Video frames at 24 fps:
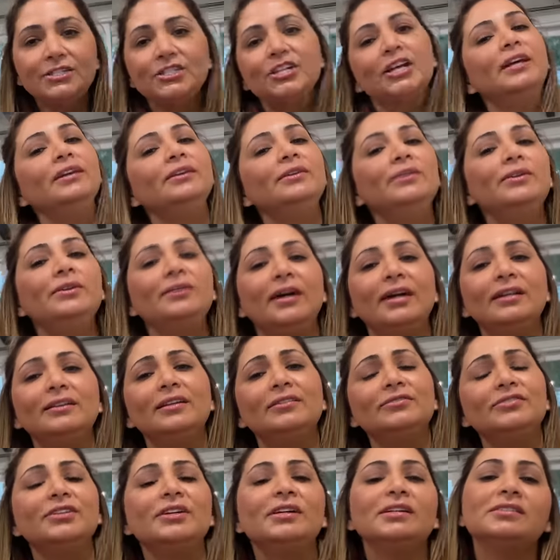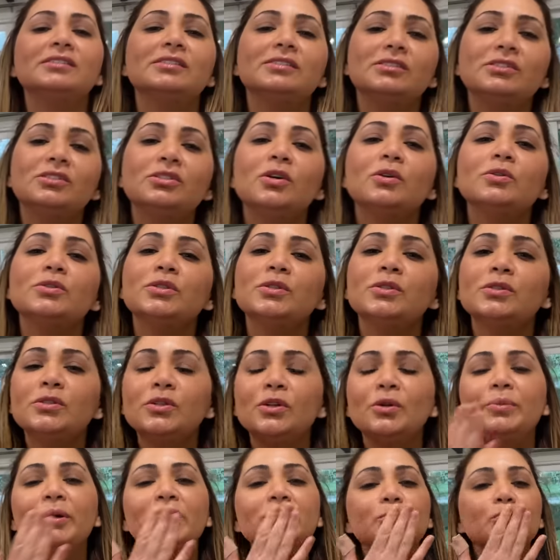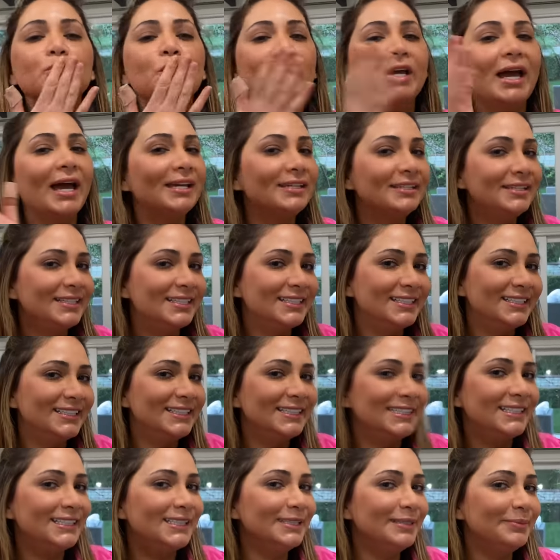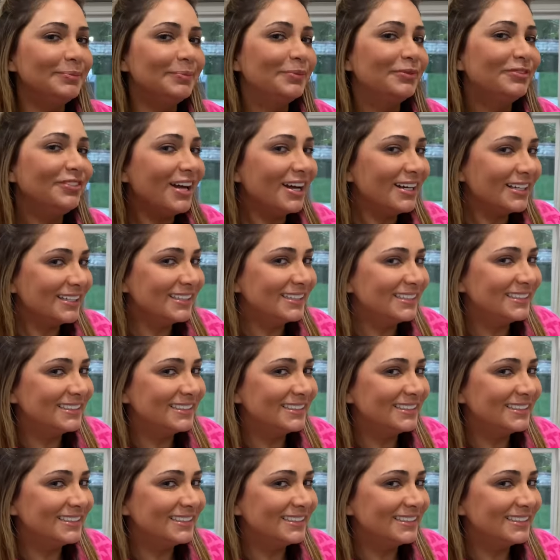channel. I love you guys so, so, so much and keep vlogging.